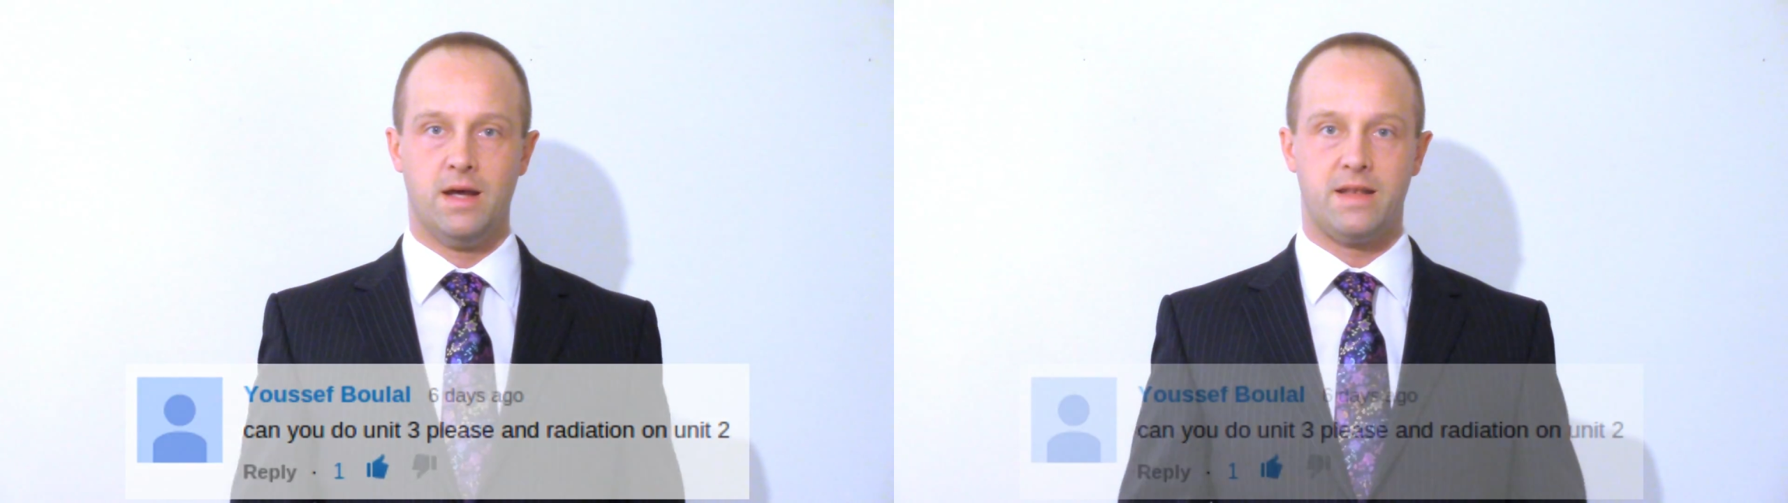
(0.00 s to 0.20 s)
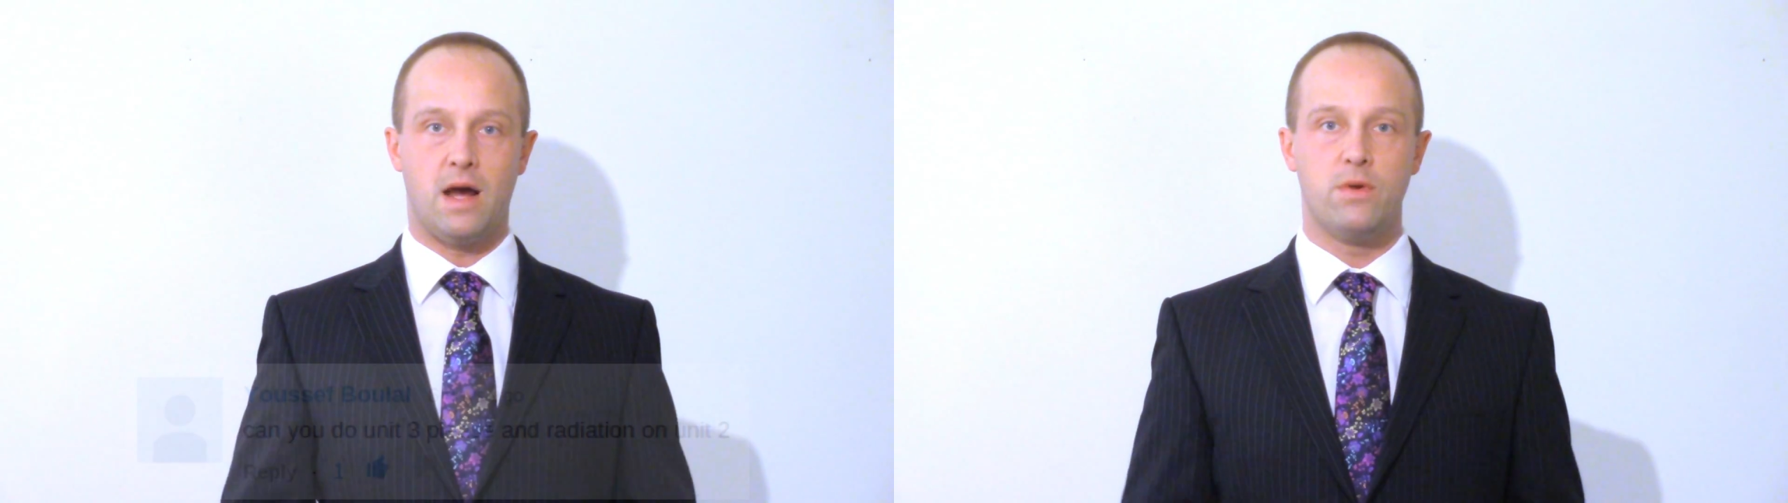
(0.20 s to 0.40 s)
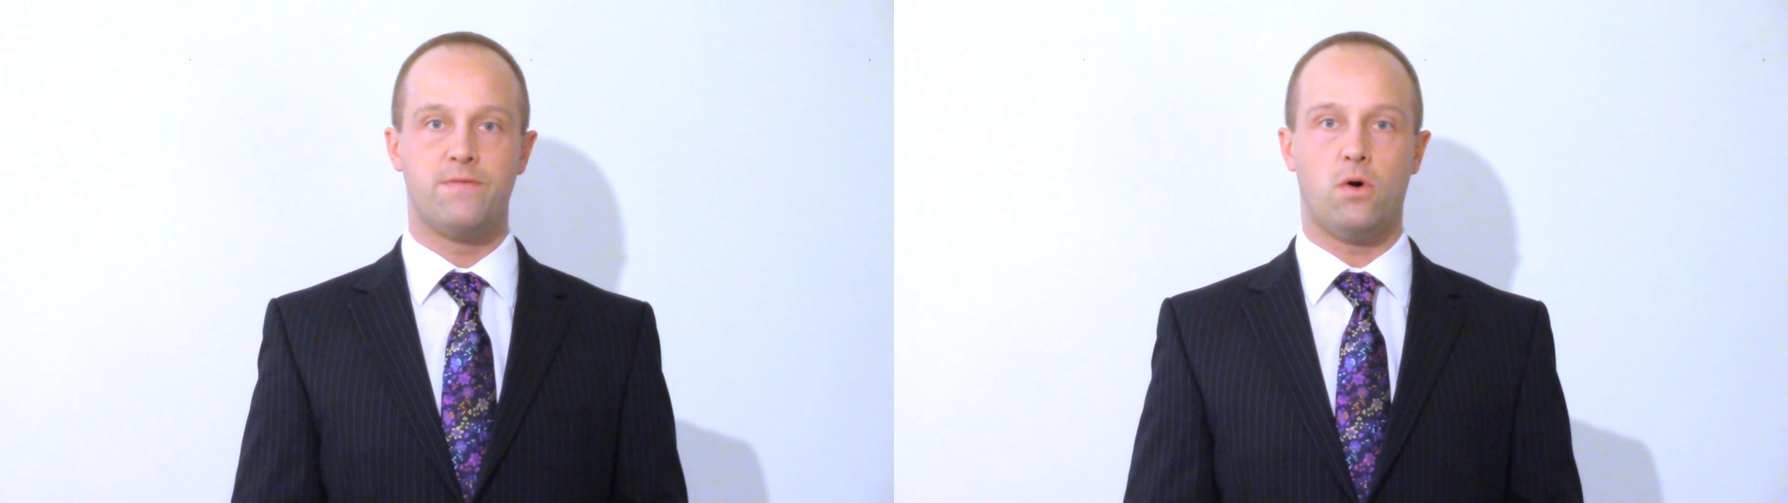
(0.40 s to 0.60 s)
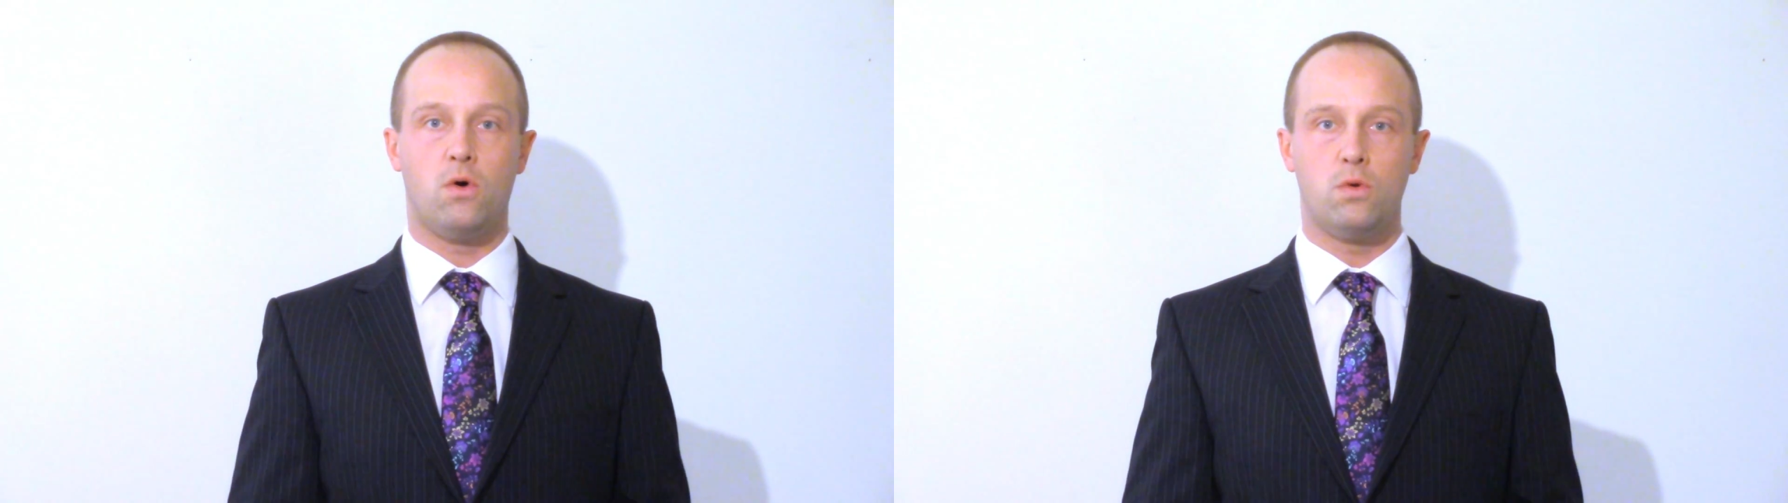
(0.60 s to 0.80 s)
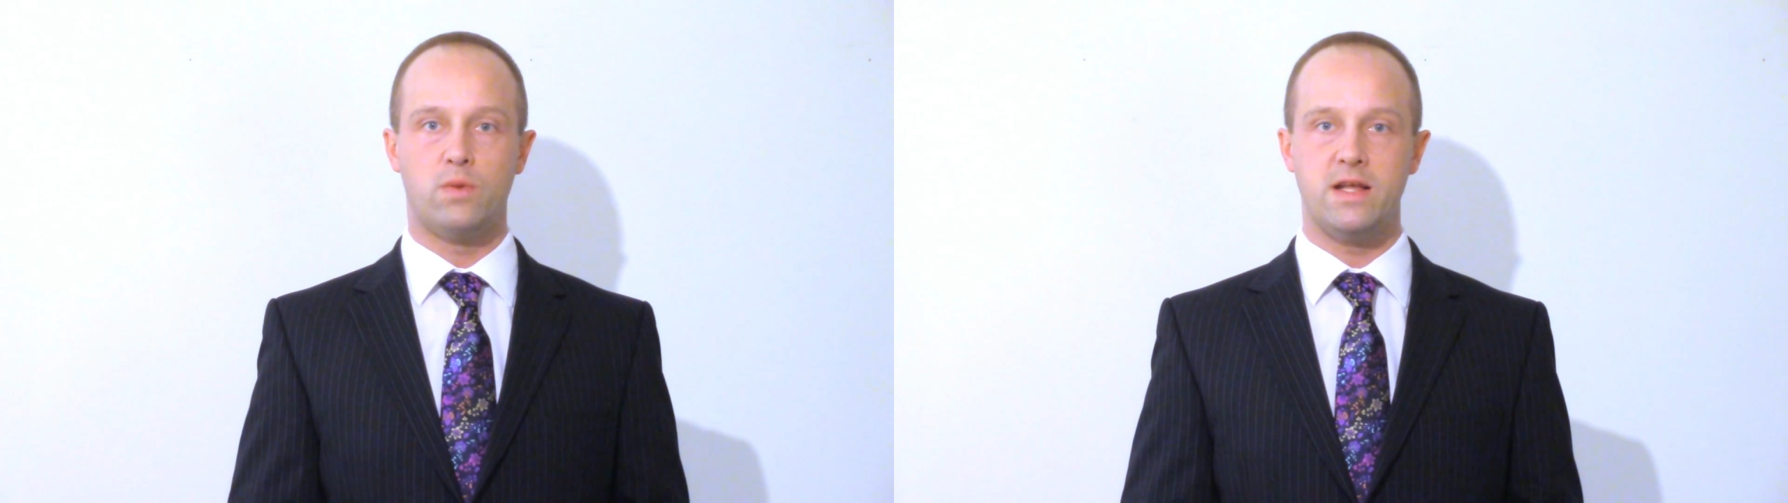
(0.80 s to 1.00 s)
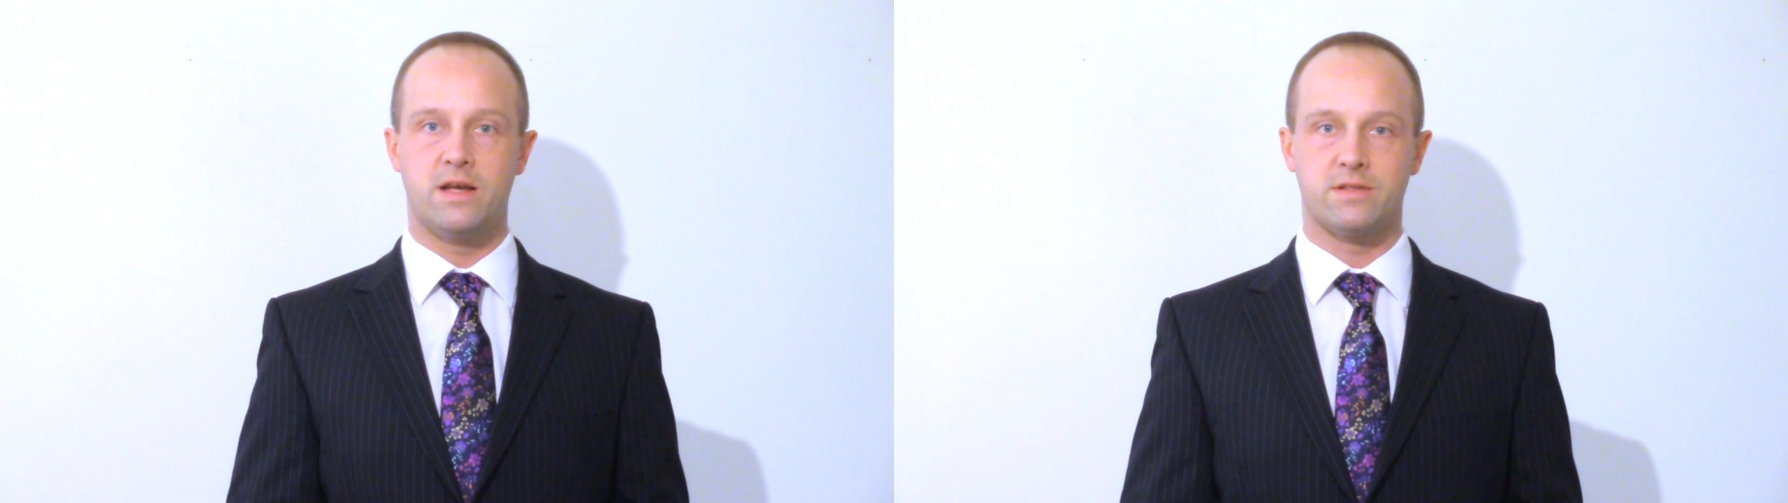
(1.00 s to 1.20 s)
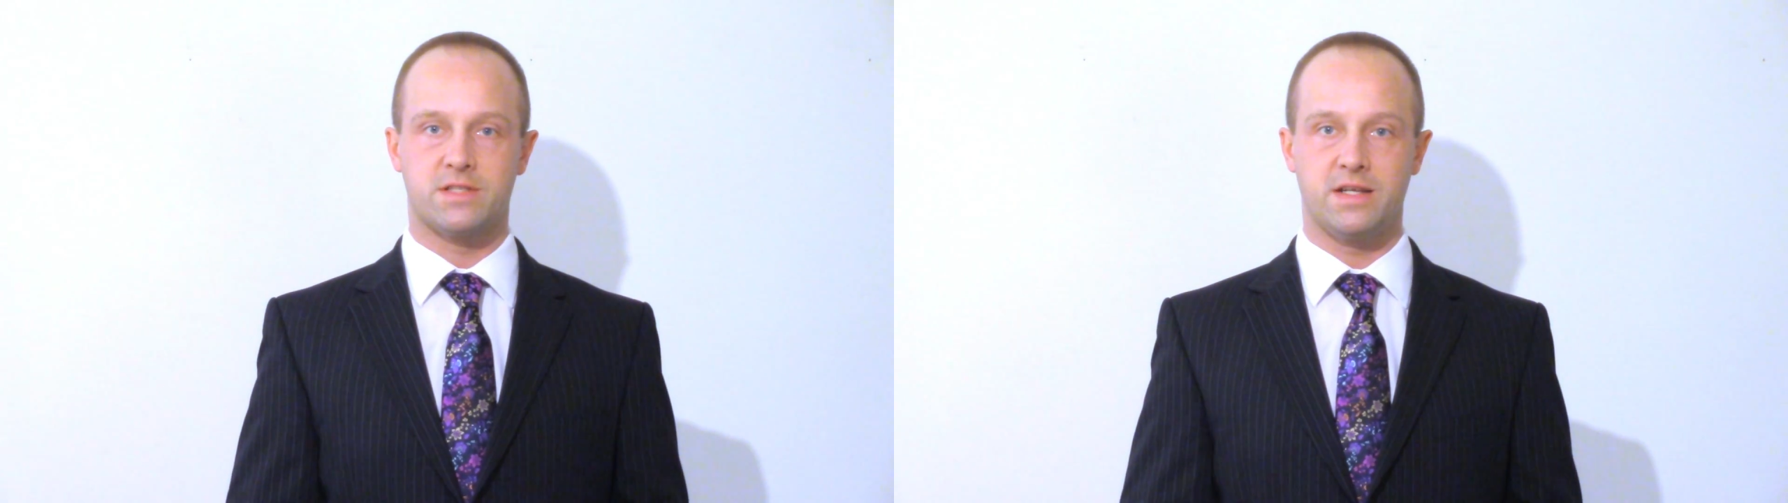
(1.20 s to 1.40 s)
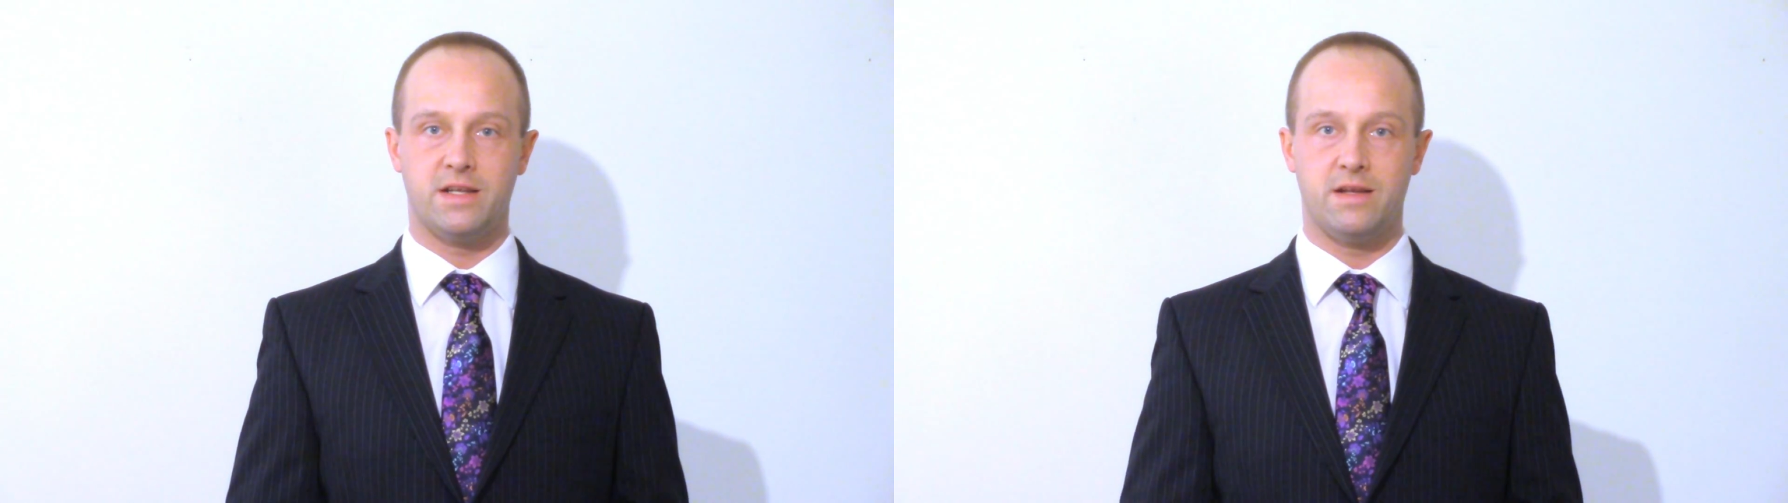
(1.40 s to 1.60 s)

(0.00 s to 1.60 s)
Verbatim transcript: Now, we've already considered